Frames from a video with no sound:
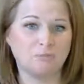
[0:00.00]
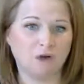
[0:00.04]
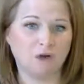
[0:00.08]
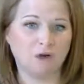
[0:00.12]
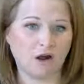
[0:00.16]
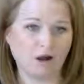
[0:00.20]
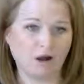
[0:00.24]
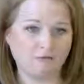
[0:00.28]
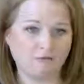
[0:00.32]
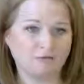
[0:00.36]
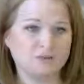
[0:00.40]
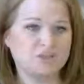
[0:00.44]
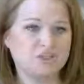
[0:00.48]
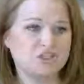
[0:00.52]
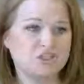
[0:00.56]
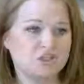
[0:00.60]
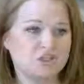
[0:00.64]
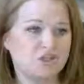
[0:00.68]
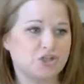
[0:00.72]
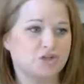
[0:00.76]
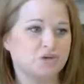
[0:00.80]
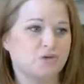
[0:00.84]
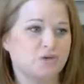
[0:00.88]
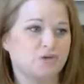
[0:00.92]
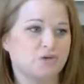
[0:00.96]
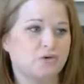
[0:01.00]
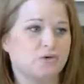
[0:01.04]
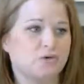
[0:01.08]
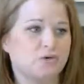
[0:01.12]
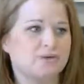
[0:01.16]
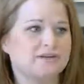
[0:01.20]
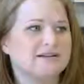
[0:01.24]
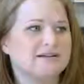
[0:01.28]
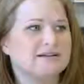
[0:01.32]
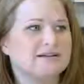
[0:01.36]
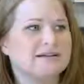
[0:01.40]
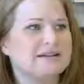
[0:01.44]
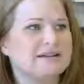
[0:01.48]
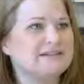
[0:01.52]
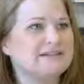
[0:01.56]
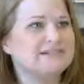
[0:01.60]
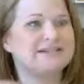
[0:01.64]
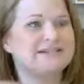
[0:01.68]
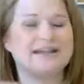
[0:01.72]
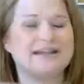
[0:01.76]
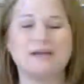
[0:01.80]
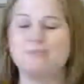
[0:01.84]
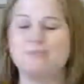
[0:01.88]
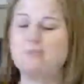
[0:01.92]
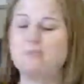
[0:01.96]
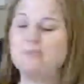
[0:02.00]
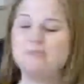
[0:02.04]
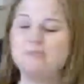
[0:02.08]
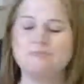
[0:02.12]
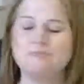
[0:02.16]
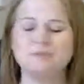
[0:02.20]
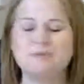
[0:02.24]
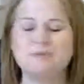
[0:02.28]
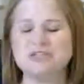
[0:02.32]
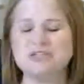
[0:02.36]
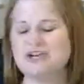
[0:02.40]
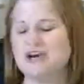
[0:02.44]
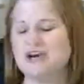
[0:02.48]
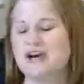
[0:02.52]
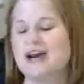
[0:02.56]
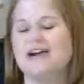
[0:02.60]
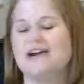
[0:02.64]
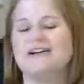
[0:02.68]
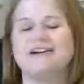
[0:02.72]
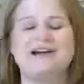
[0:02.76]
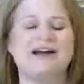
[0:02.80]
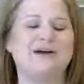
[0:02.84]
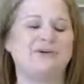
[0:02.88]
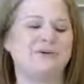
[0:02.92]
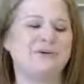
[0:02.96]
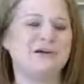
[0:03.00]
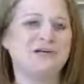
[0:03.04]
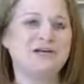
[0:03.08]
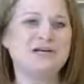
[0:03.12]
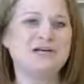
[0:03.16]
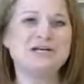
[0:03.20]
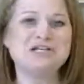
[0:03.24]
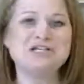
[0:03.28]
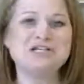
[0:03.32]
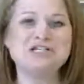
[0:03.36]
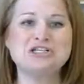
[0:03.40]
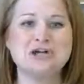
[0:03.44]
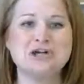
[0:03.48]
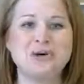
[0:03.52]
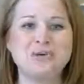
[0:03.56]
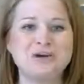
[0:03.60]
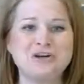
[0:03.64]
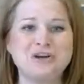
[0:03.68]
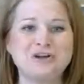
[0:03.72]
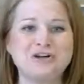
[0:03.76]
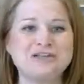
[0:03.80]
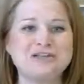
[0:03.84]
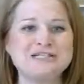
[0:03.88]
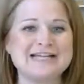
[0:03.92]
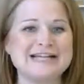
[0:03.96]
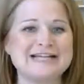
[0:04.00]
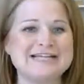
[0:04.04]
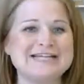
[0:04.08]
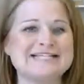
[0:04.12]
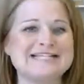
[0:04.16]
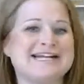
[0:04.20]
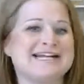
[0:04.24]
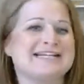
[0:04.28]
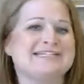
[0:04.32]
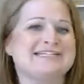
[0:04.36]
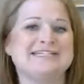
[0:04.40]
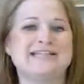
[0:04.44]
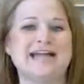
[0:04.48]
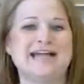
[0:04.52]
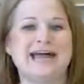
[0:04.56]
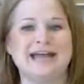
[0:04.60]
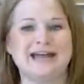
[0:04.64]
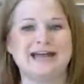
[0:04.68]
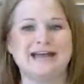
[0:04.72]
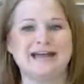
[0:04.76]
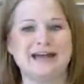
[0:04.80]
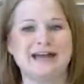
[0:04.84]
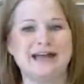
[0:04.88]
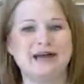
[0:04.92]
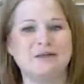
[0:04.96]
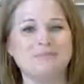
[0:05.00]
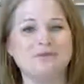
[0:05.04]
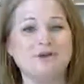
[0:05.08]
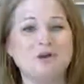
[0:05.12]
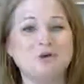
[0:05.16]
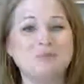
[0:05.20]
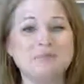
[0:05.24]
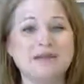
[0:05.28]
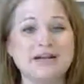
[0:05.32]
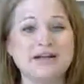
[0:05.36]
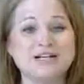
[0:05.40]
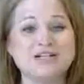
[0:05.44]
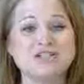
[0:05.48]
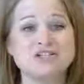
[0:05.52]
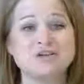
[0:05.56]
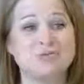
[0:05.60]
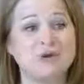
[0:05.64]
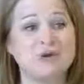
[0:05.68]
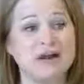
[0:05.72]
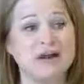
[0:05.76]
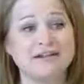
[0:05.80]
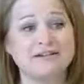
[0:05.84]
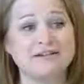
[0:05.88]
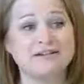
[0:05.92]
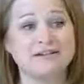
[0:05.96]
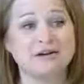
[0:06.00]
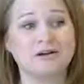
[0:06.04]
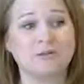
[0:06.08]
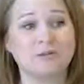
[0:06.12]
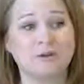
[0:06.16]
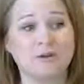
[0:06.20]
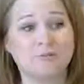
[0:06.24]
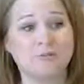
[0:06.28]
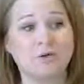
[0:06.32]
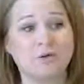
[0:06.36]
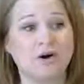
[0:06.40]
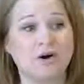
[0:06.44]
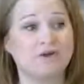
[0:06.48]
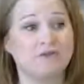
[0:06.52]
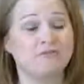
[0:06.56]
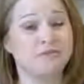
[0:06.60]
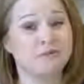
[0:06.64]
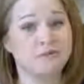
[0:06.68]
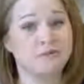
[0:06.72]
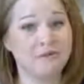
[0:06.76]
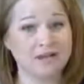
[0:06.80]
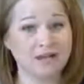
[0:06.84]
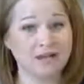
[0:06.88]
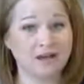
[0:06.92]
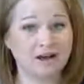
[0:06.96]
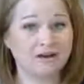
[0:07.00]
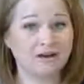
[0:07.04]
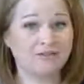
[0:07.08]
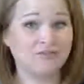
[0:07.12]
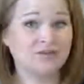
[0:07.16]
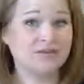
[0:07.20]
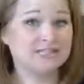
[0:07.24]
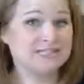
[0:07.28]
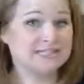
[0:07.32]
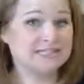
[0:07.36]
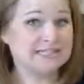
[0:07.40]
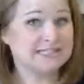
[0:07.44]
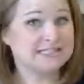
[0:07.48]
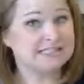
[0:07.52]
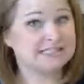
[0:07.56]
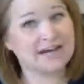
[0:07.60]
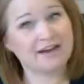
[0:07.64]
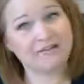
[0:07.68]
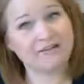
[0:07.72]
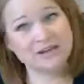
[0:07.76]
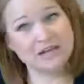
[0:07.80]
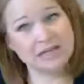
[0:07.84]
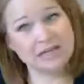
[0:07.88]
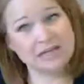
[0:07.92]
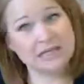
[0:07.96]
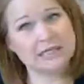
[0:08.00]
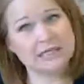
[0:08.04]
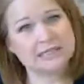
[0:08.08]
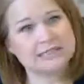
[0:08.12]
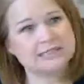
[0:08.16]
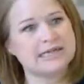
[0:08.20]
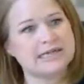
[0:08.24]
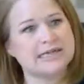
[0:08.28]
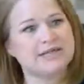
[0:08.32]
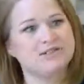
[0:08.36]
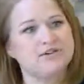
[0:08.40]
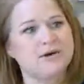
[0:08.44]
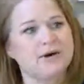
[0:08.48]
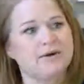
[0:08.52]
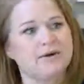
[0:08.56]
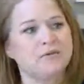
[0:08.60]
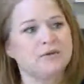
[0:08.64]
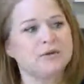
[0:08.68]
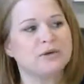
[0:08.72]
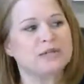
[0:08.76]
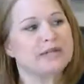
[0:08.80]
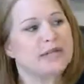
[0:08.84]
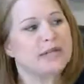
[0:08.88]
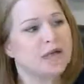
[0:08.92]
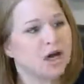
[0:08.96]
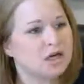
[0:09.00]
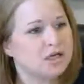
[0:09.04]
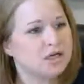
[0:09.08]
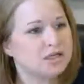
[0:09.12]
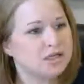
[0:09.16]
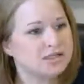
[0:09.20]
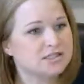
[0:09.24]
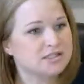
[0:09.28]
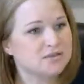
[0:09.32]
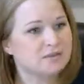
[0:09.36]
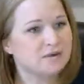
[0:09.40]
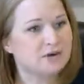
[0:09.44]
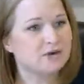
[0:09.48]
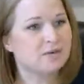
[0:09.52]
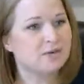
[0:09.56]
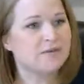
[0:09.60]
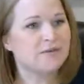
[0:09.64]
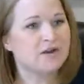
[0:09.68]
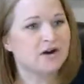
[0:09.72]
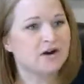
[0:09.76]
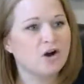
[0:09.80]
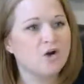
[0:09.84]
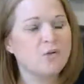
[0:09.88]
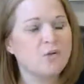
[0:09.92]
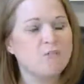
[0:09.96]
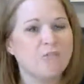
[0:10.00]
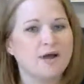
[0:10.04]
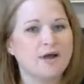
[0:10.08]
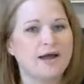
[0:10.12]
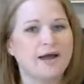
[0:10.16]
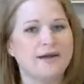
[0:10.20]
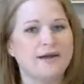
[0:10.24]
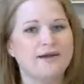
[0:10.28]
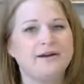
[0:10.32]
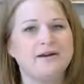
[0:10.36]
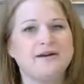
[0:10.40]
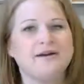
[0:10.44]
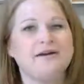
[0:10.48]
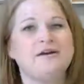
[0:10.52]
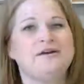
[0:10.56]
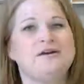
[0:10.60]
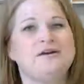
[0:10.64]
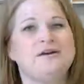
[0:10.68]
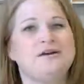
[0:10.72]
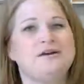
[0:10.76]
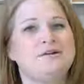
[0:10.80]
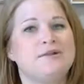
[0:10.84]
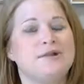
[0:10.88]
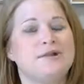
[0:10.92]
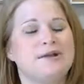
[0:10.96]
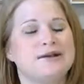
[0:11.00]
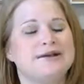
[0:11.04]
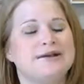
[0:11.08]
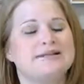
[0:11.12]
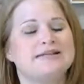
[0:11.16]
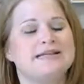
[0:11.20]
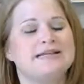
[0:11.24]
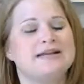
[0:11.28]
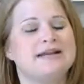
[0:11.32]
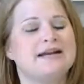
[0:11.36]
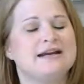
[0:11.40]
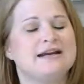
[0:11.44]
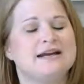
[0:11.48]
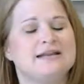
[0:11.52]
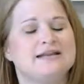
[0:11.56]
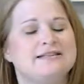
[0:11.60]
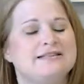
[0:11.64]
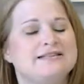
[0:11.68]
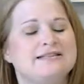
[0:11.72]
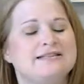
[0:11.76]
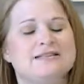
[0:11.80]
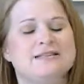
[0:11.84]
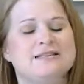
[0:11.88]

offers you, like, put your hair down, show what your day-to-day is like, humanize your brand a little bit more. For me, obviously, it's having kids. I try really hard not to work when they're home, but like I said, I had